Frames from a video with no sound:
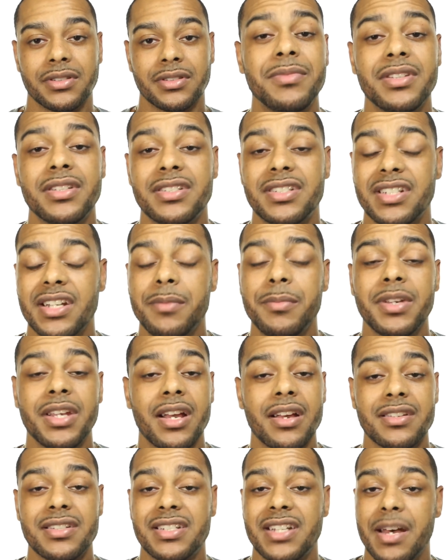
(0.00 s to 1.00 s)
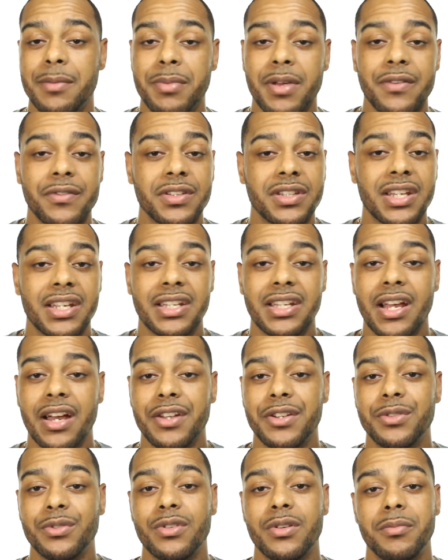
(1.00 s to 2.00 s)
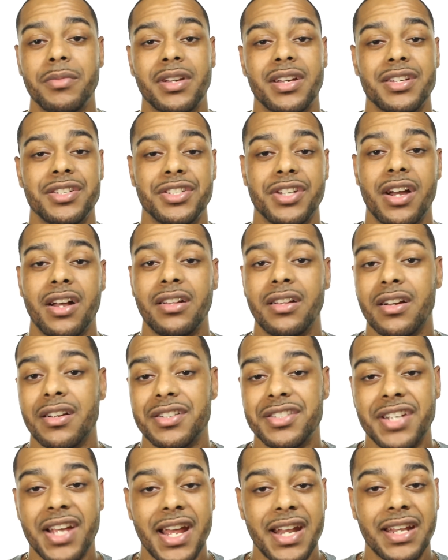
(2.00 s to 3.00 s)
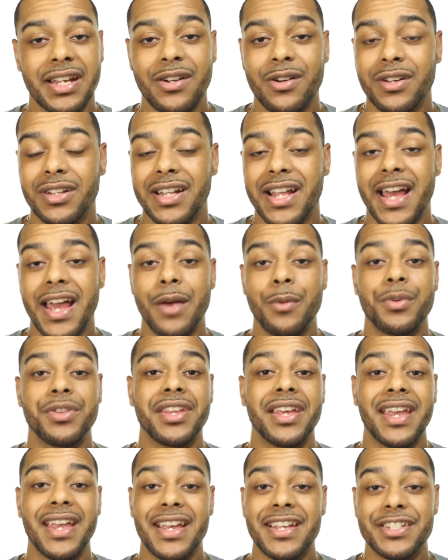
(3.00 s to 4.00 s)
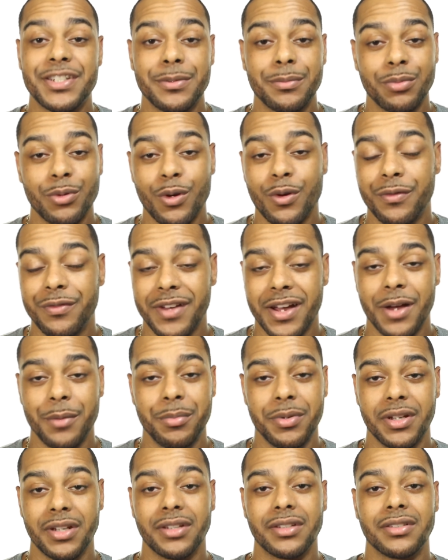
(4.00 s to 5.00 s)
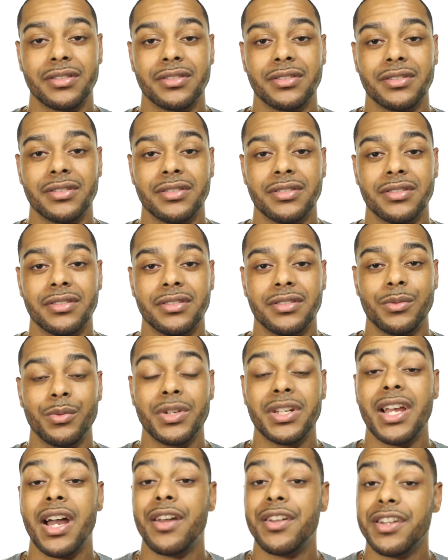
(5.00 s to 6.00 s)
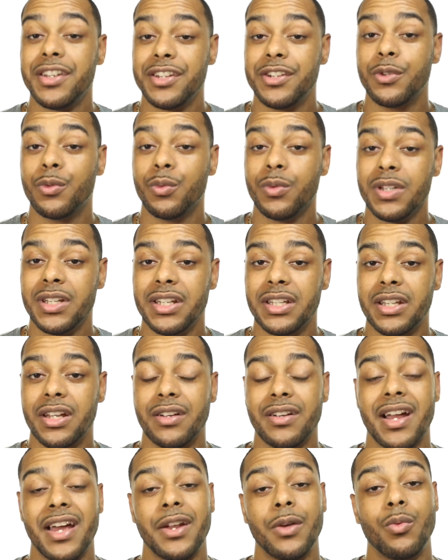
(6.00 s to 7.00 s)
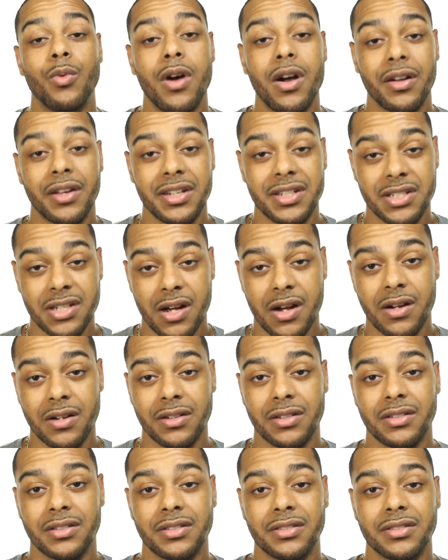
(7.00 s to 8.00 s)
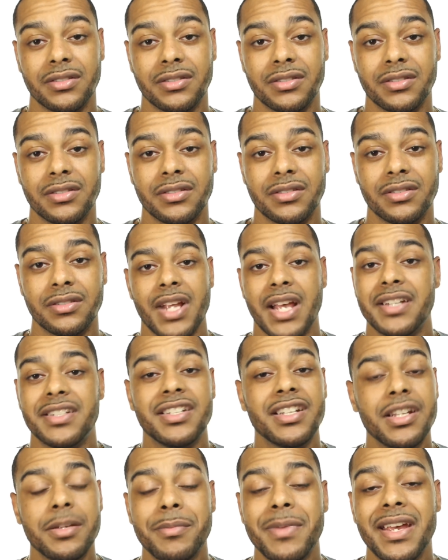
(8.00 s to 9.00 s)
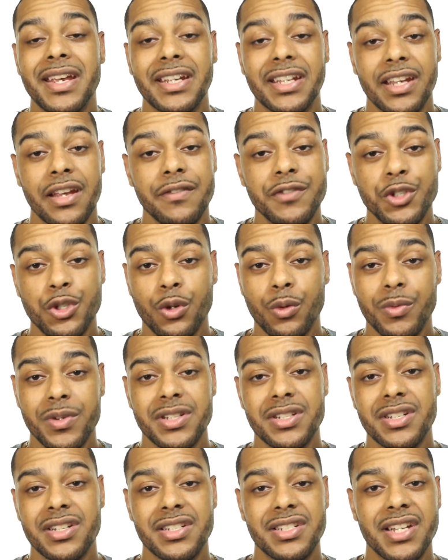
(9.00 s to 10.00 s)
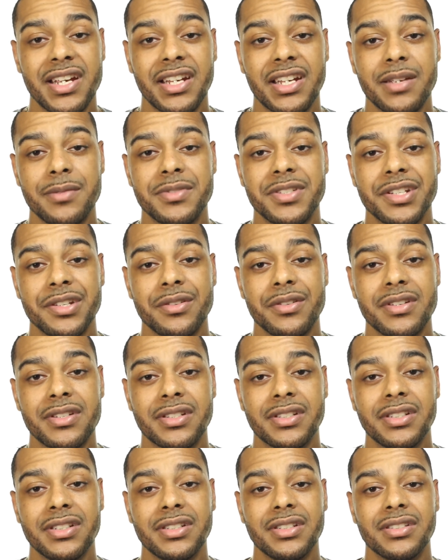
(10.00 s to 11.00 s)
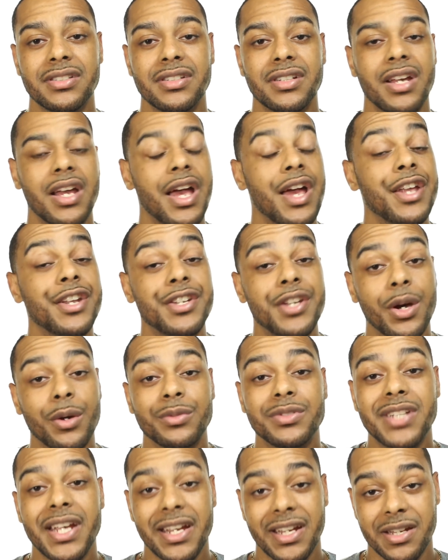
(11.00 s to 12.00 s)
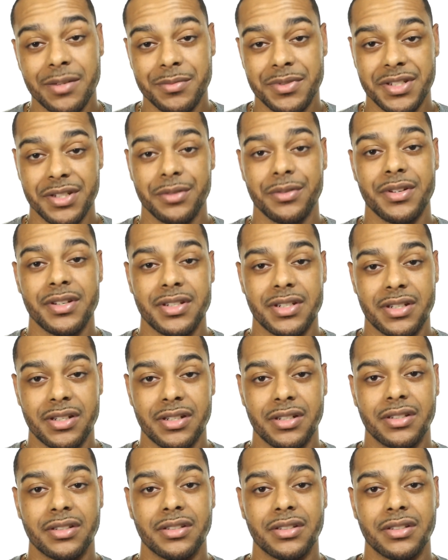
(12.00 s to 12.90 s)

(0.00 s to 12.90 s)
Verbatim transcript: Some of y'all stop everything y'all doing because y'all are chatting online with a handsome profile pic when y'all need to really learn how to walk and talk. Until a man gives you a reason to take him seriously, don't take him seriously.